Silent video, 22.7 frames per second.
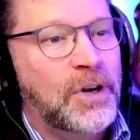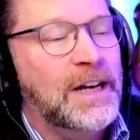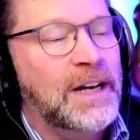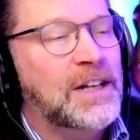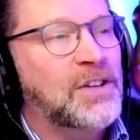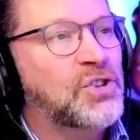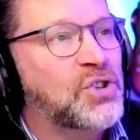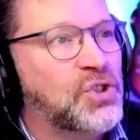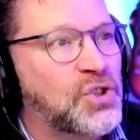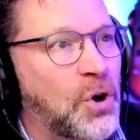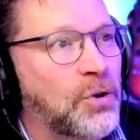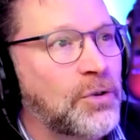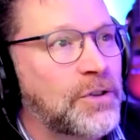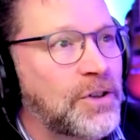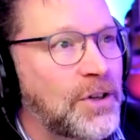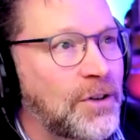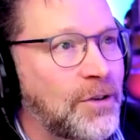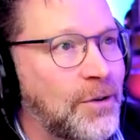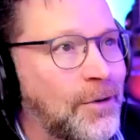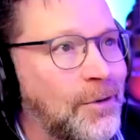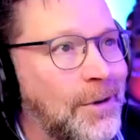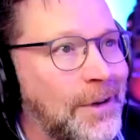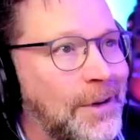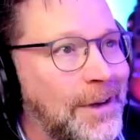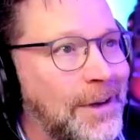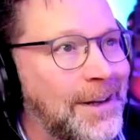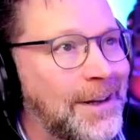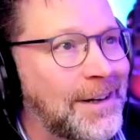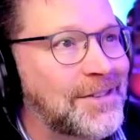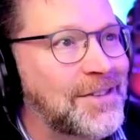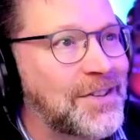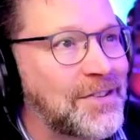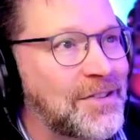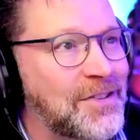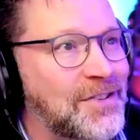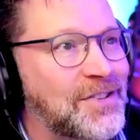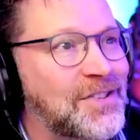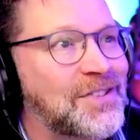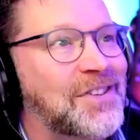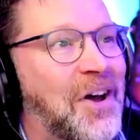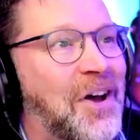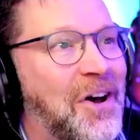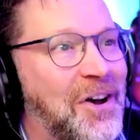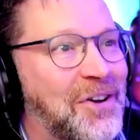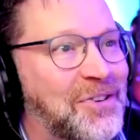really shot you into the
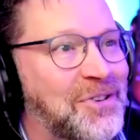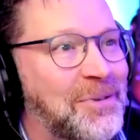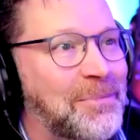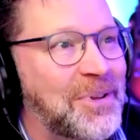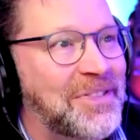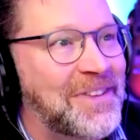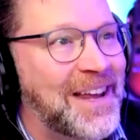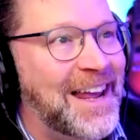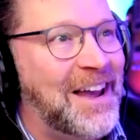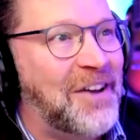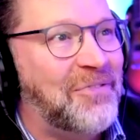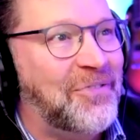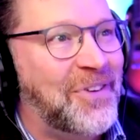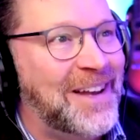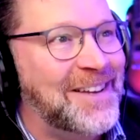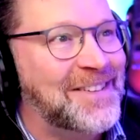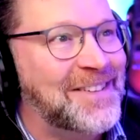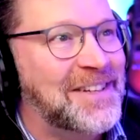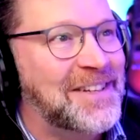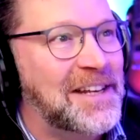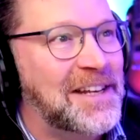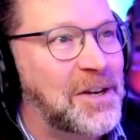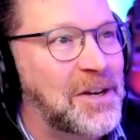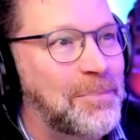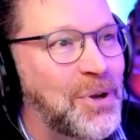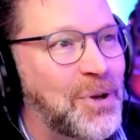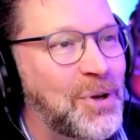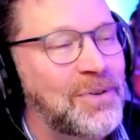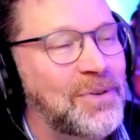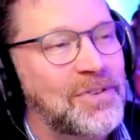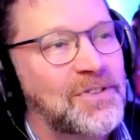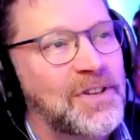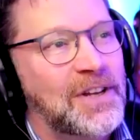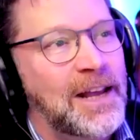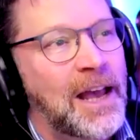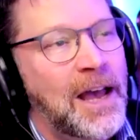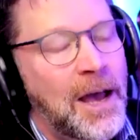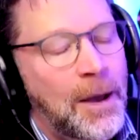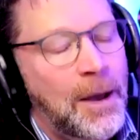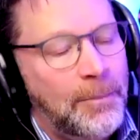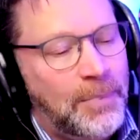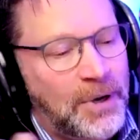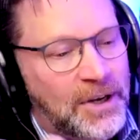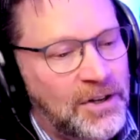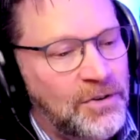stardom of the FASD community.
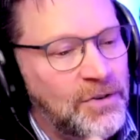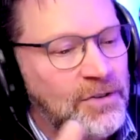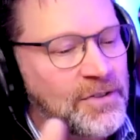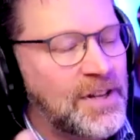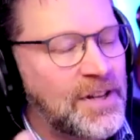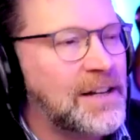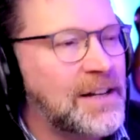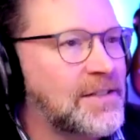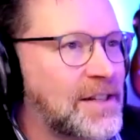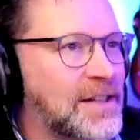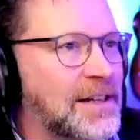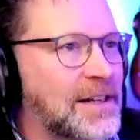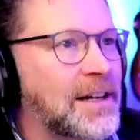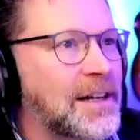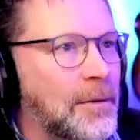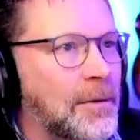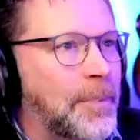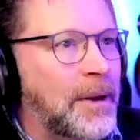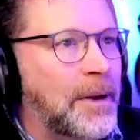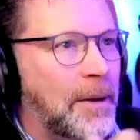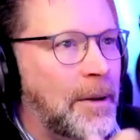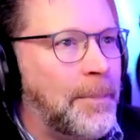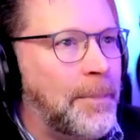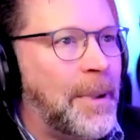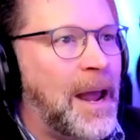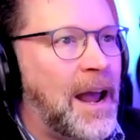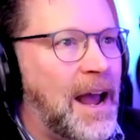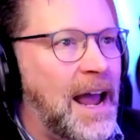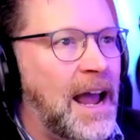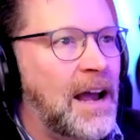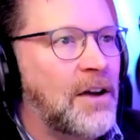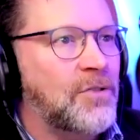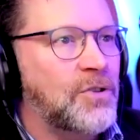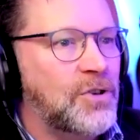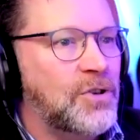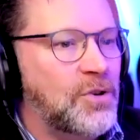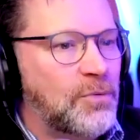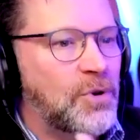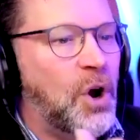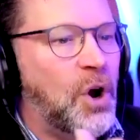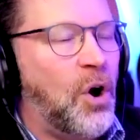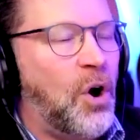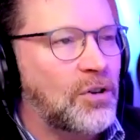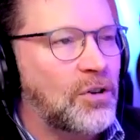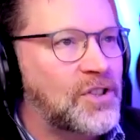But can you tell us a little bit about how you
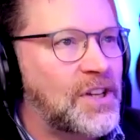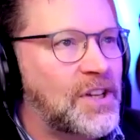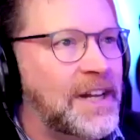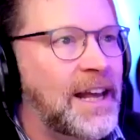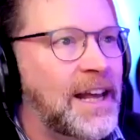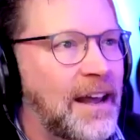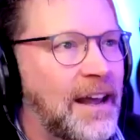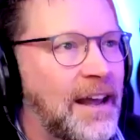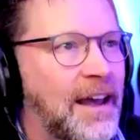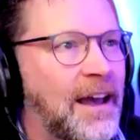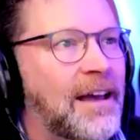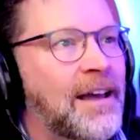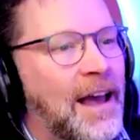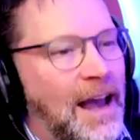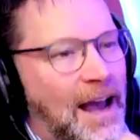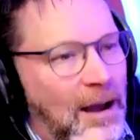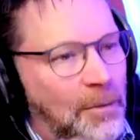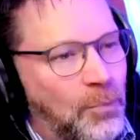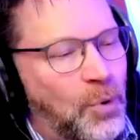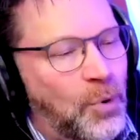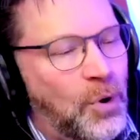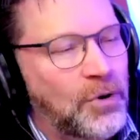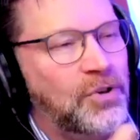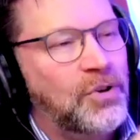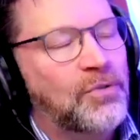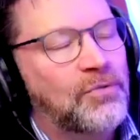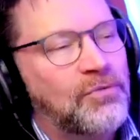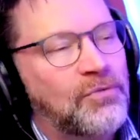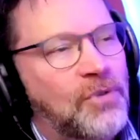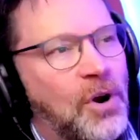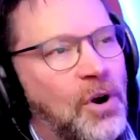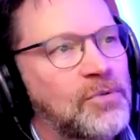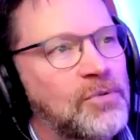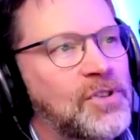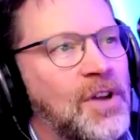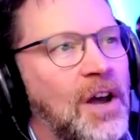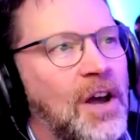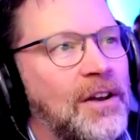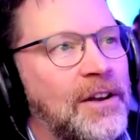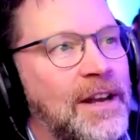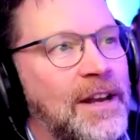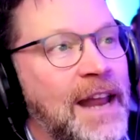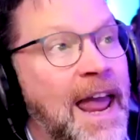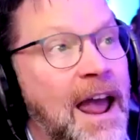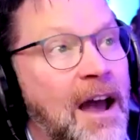got here and what your roles
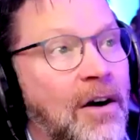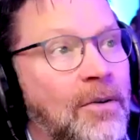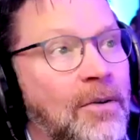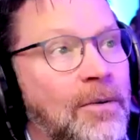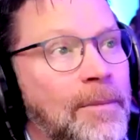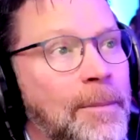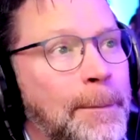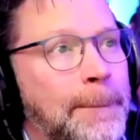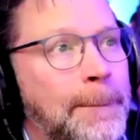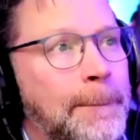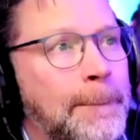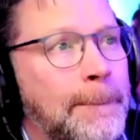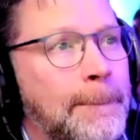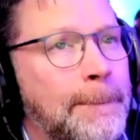are now?